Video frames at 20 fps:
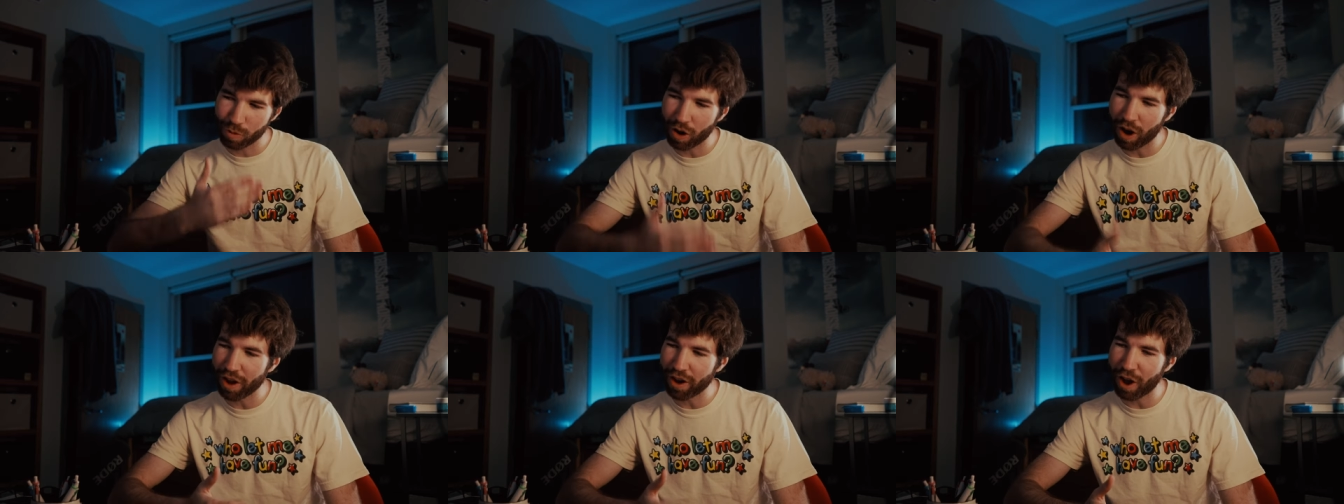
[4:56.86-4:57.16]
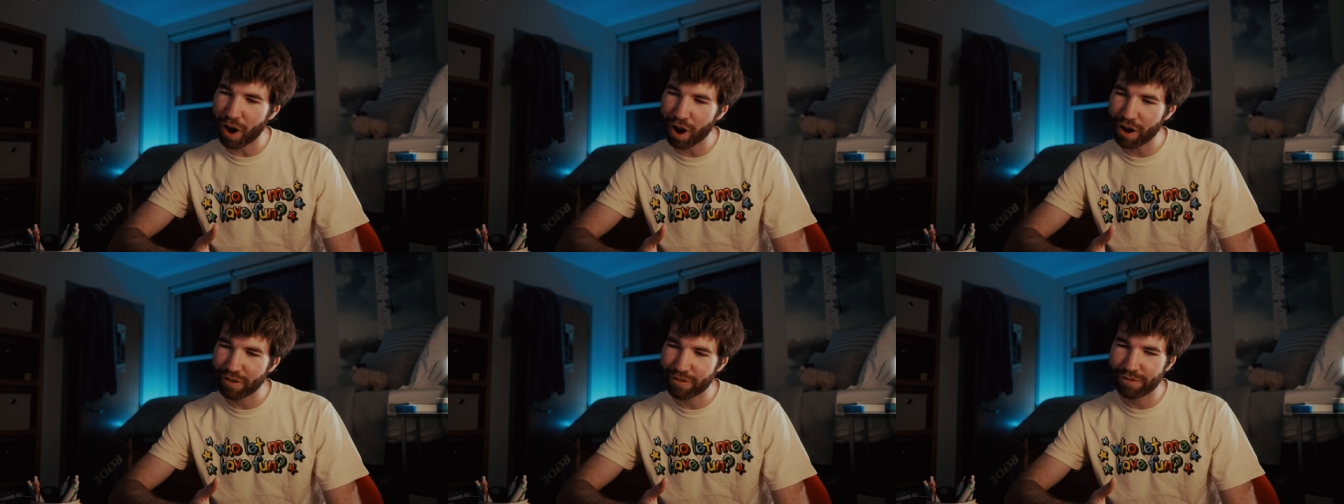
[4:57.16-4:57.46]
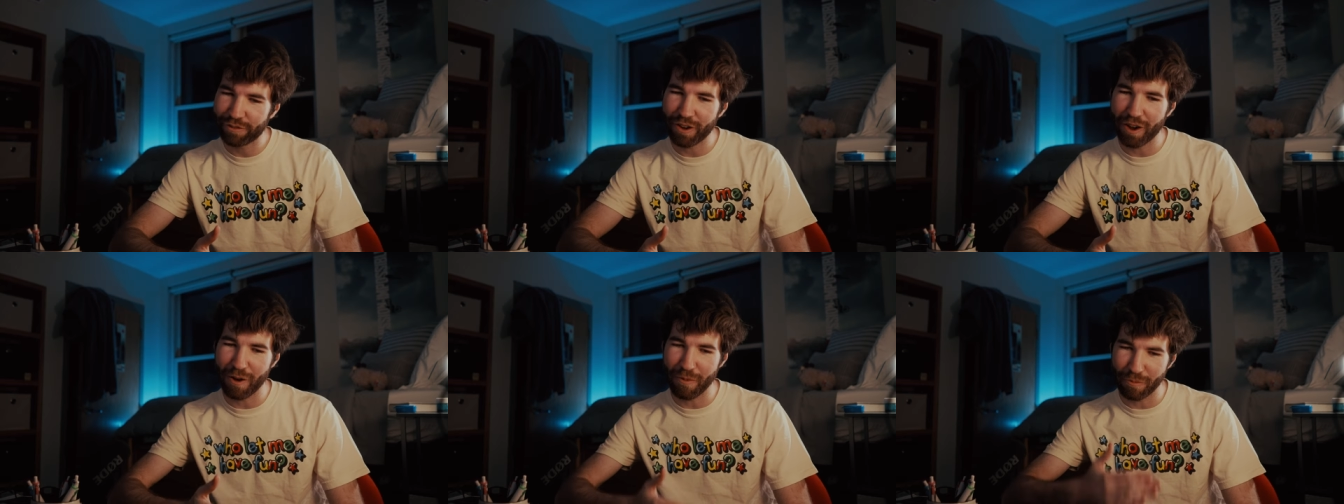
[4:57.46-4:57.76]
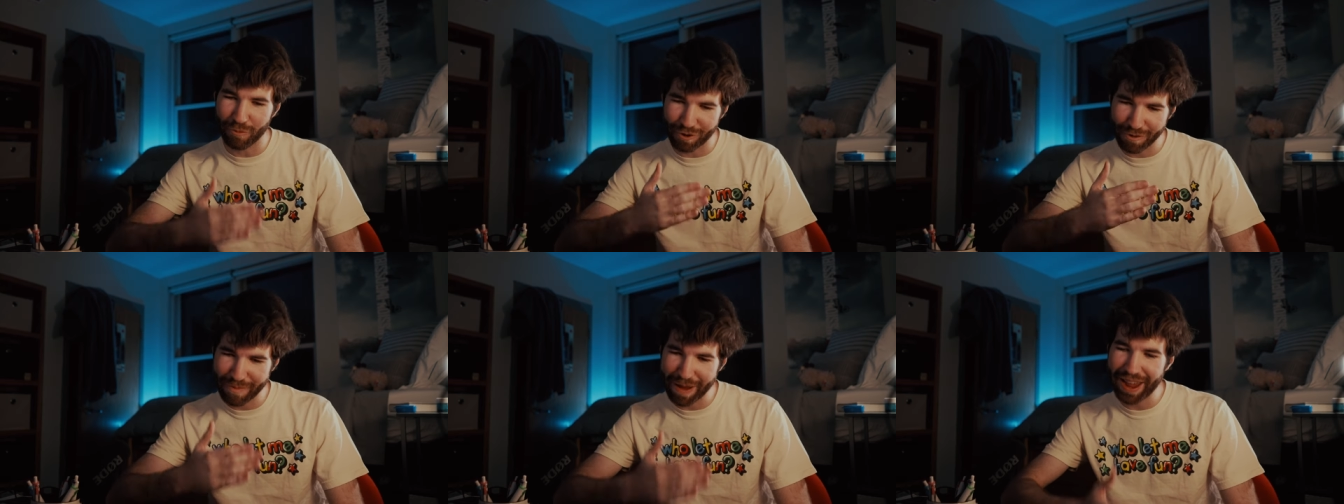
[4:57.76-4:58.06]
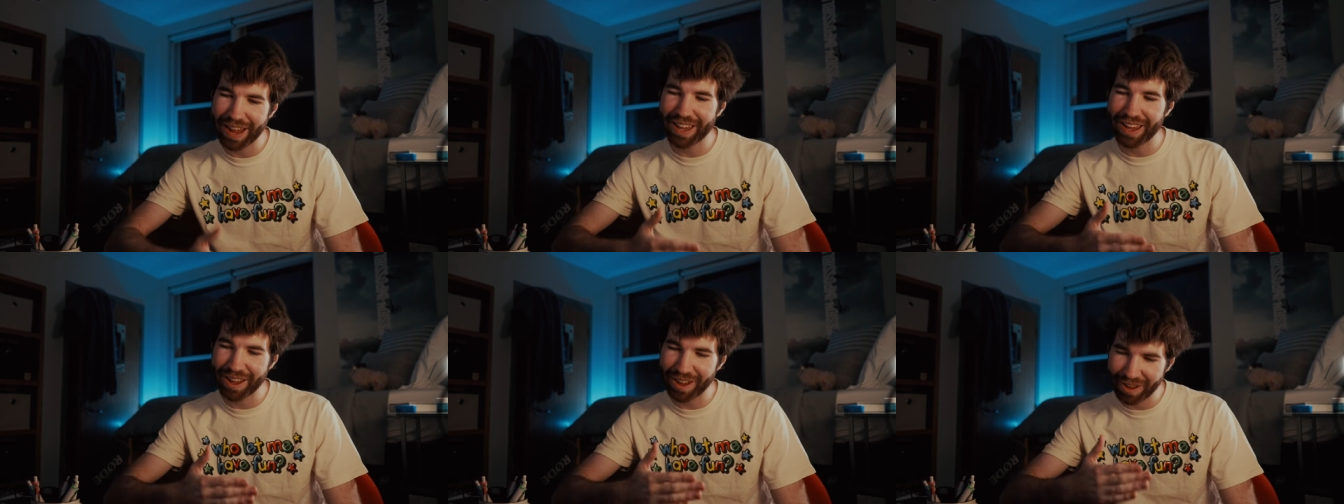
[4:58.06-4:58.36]
on hard foam. We're
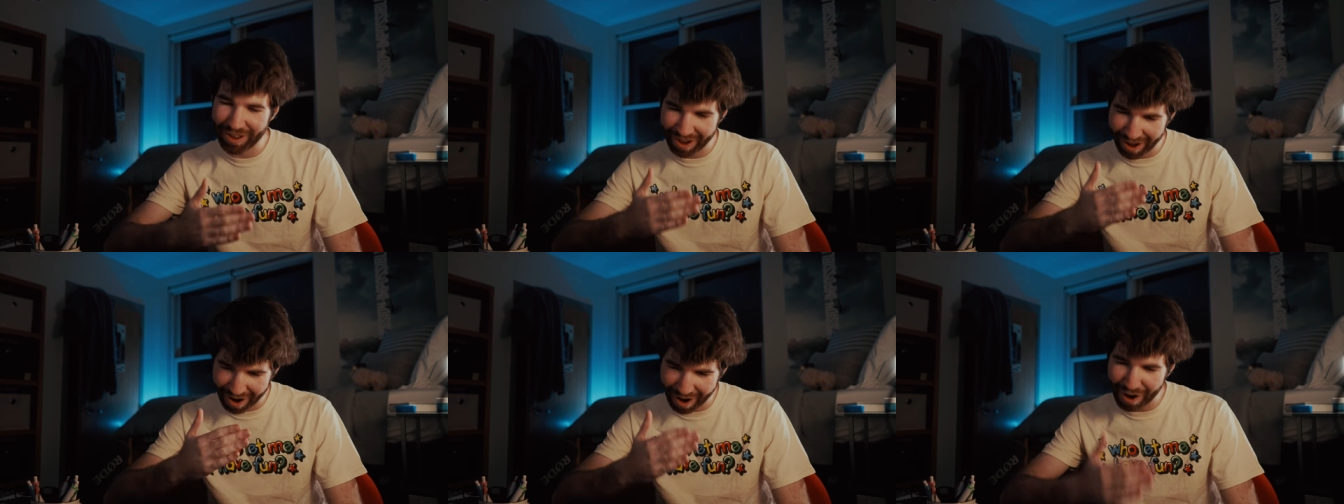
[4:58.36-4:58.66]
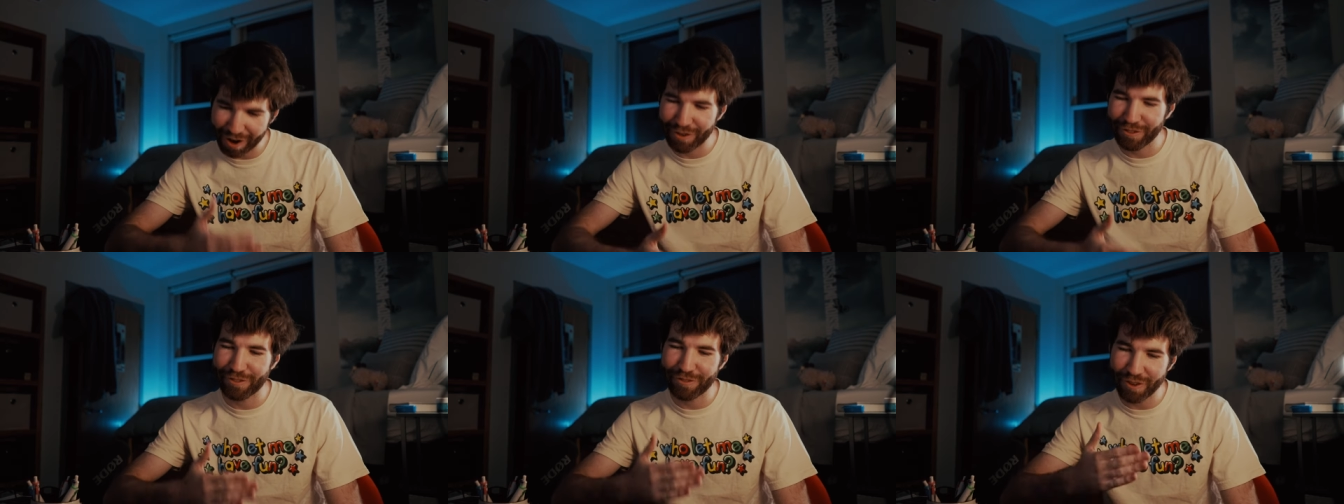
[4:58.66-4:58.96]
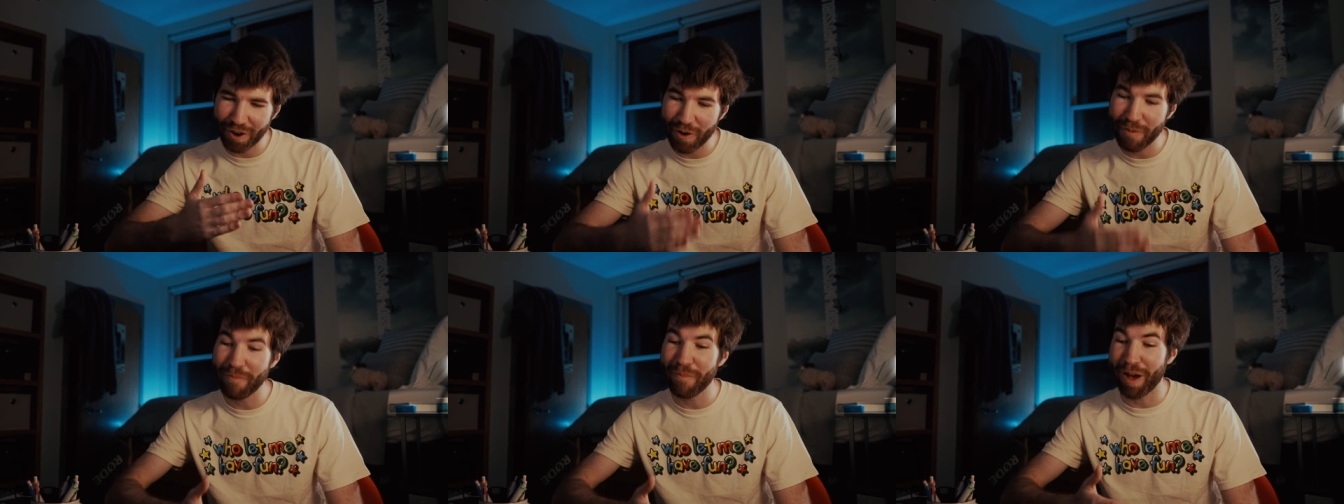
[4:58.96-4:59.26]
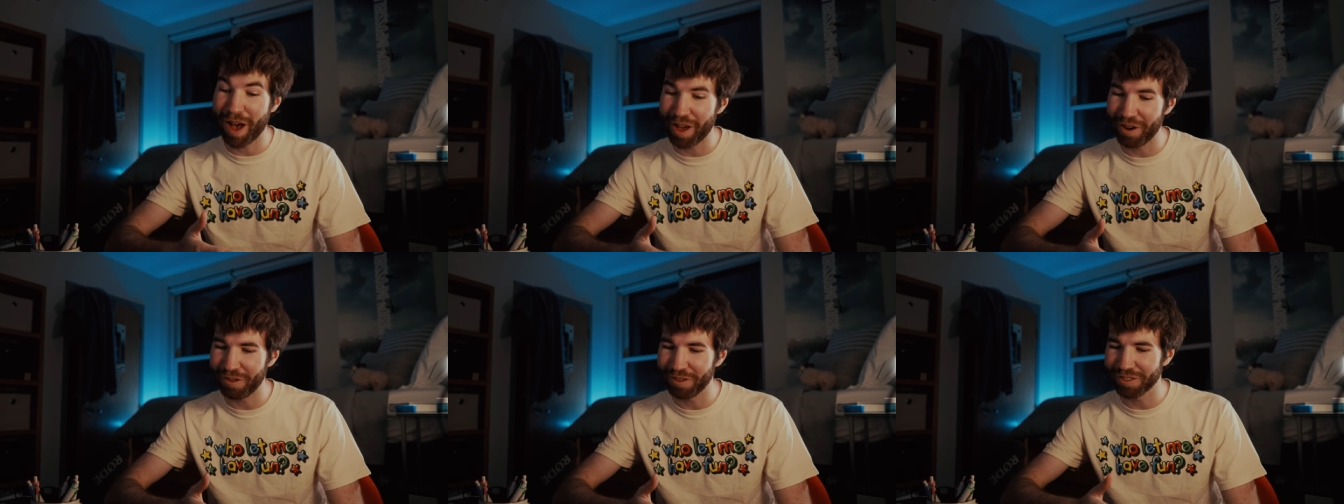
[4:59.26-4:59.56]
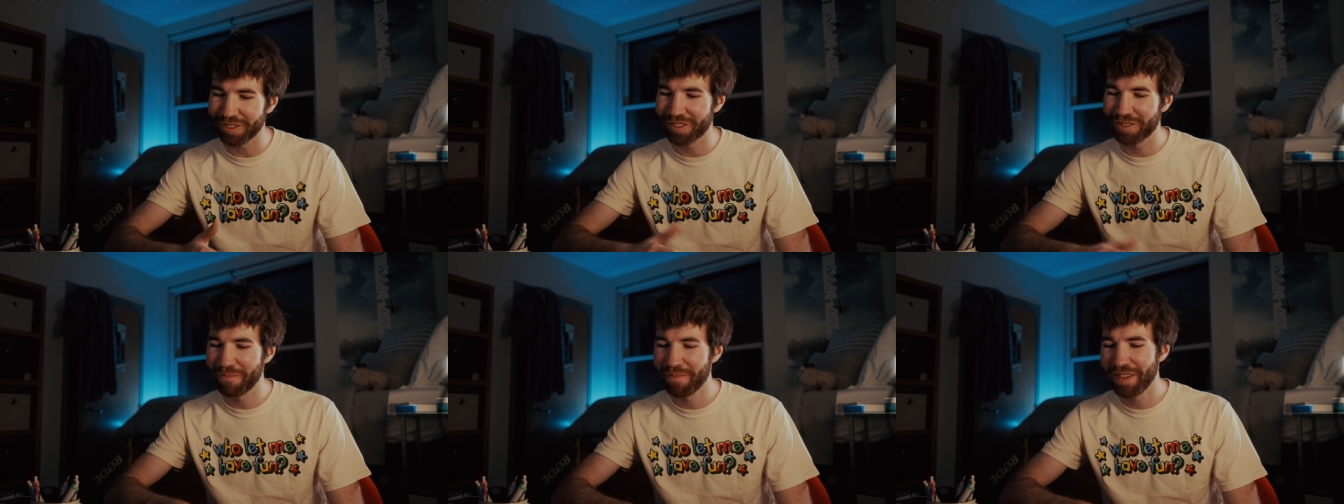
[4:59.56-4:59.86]
making hard foam
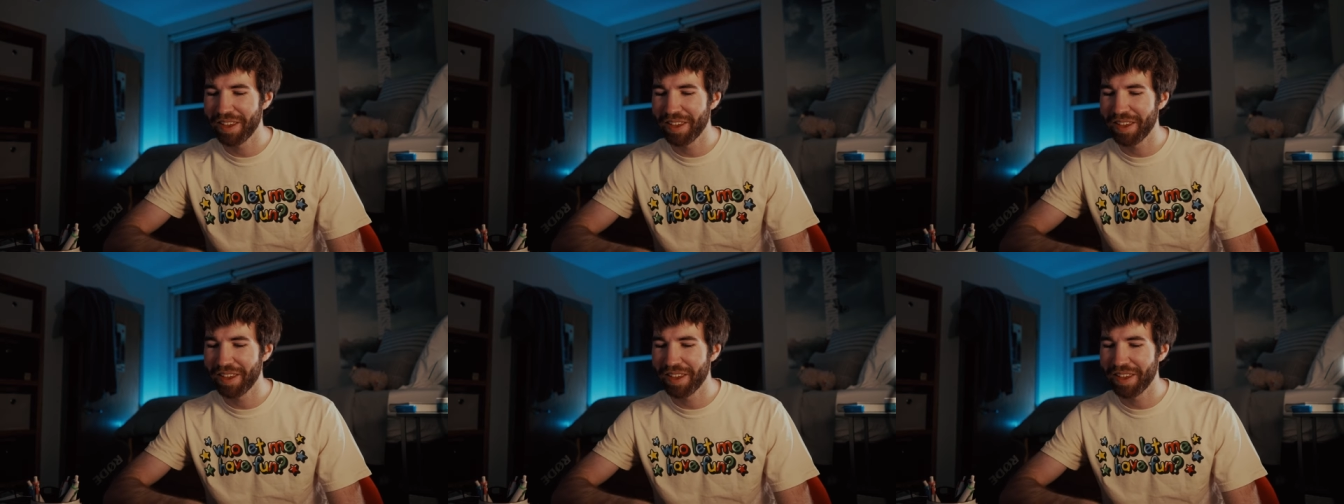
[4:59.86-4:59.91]
models.